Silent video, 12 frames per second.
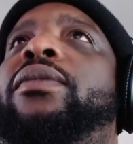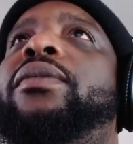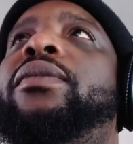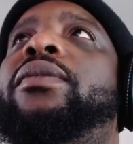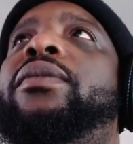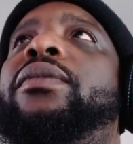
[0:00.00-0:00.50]

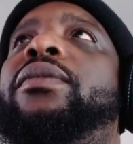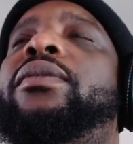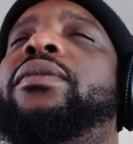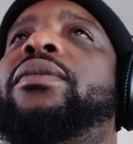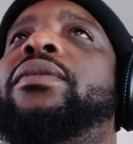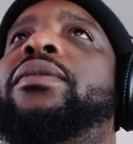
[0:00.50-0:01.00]
cut,
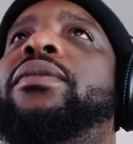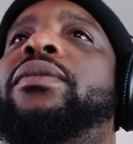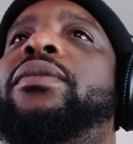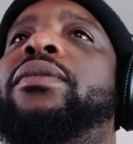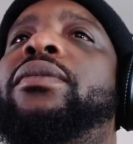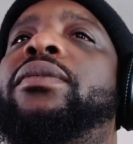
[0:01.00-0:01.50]

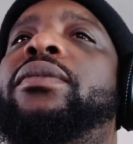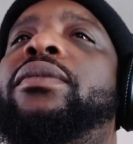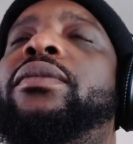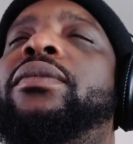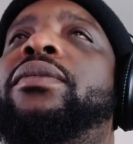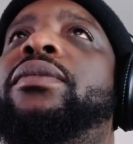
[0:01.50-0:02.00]
rebuilding myself
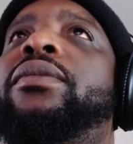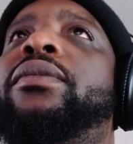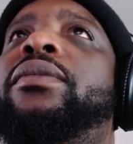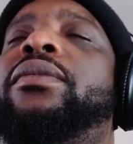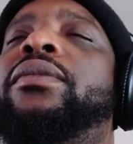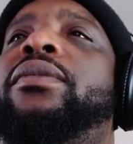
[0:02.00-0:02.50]
and
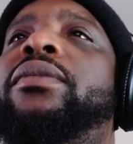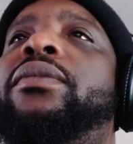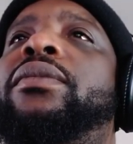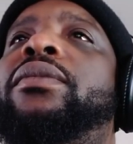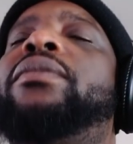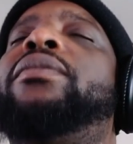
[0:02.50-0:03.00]
getting back
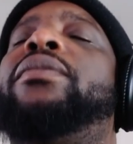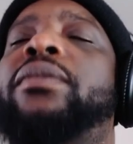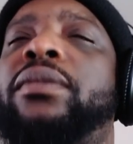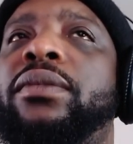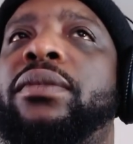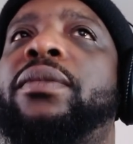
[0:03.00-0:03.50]

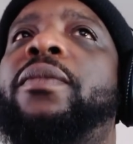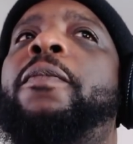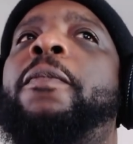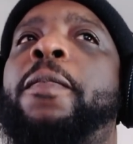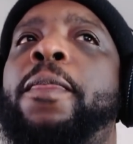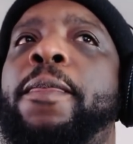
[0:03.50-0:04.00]
to
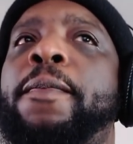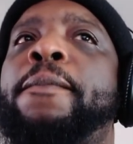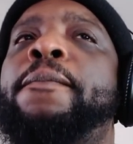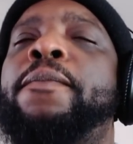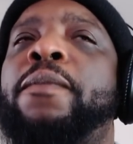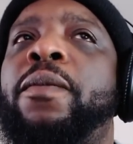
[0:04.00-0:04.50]
myself, you get what
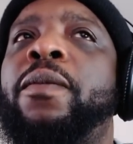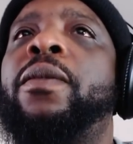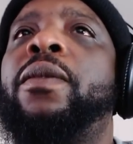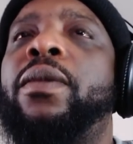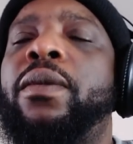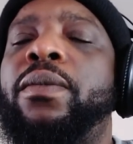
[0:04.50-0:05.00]
I'm saying? But
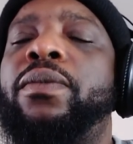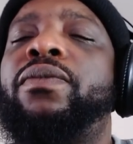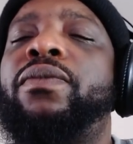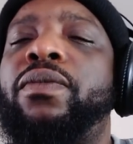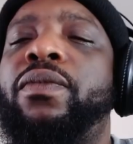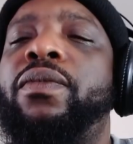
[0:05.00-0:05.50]
I'm back,
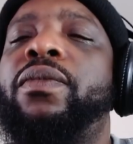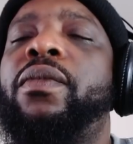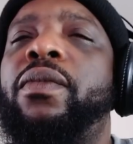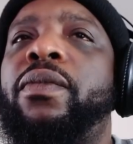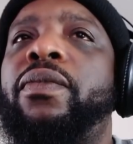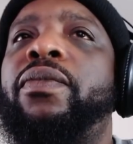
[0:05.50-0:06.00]
you know what I mean?
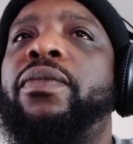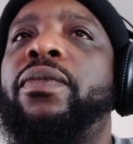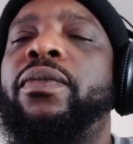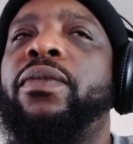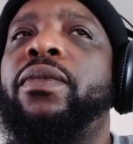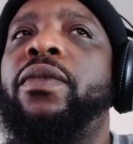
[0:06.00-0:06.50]
It didn't take
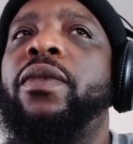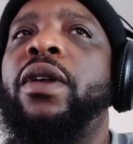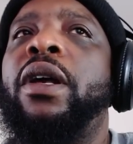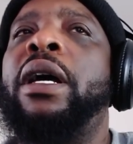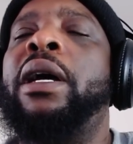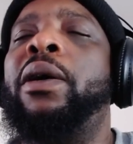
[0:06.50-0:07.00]
long.
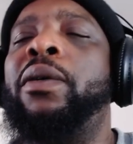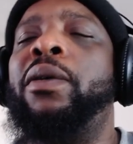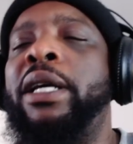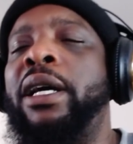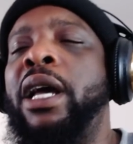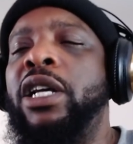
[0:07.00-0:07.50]
Hell
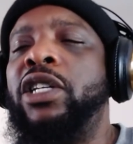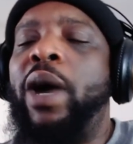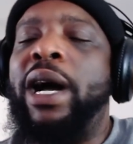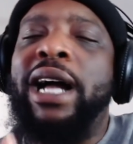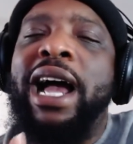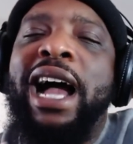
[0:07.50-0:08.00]
yeah. So,
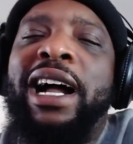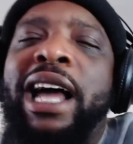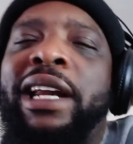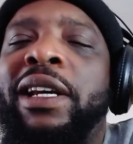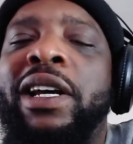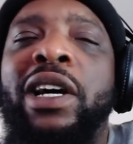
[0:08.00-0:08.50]
I
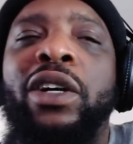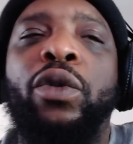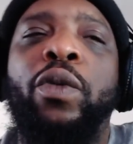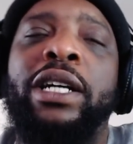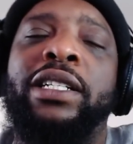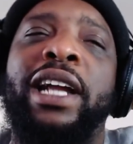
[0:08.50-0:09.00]
got another
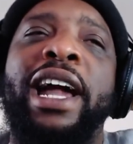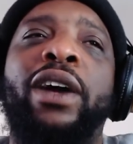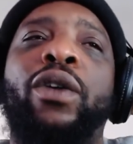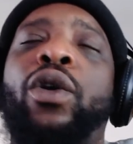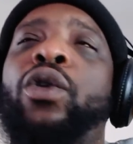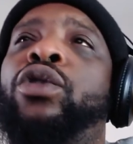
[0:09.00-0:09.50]
question. I
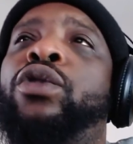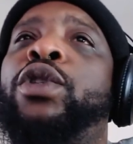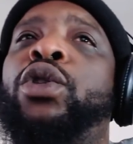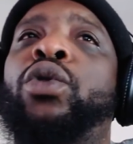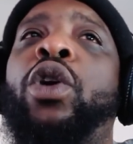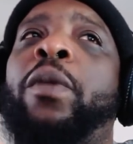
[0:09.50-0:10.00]
ain't gonna hold you for
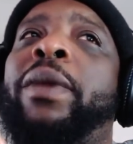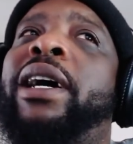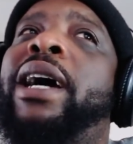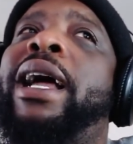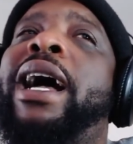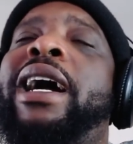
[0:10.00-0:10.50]
too long, but
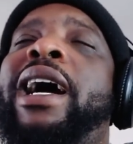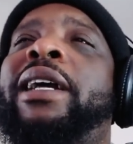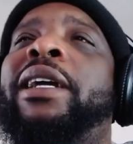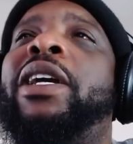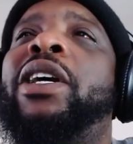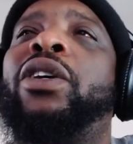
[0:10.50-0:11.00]
I got
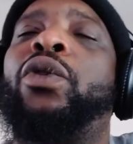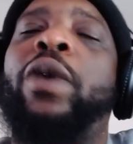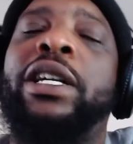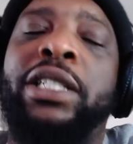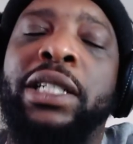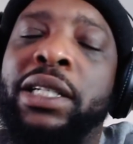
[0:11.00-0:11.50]
another
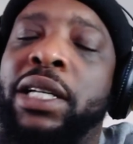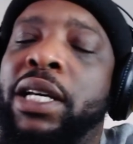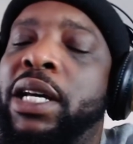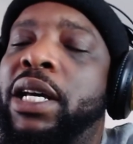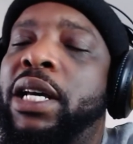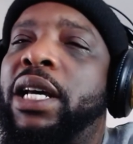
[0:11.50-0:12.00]
question.
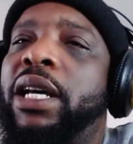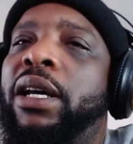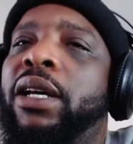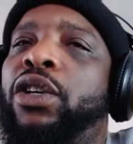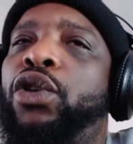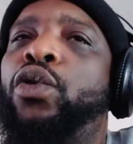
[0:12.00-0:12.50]

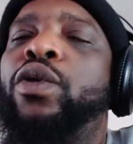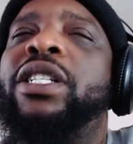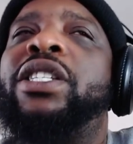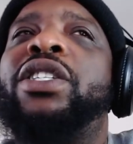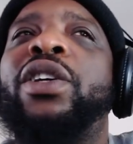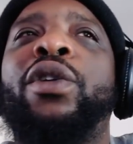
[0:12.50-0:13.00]
You
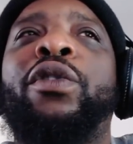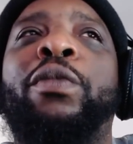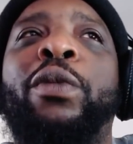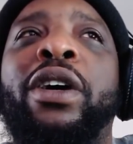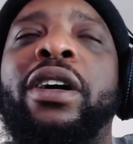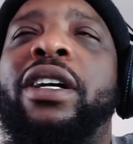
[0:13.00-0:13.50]
and Surf,
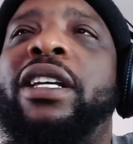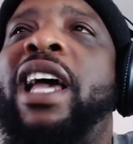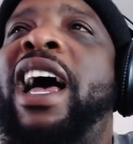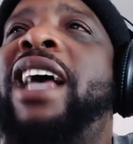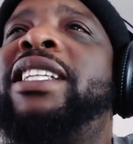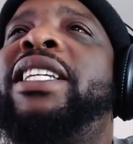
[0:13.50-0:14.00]
bro,
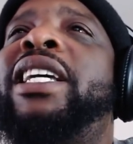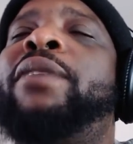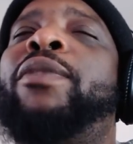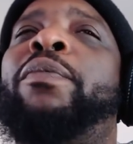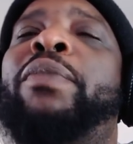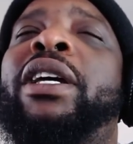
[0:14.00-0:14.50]
y'all
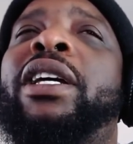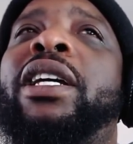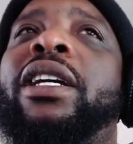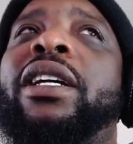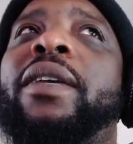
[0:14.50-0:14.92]
seem to be...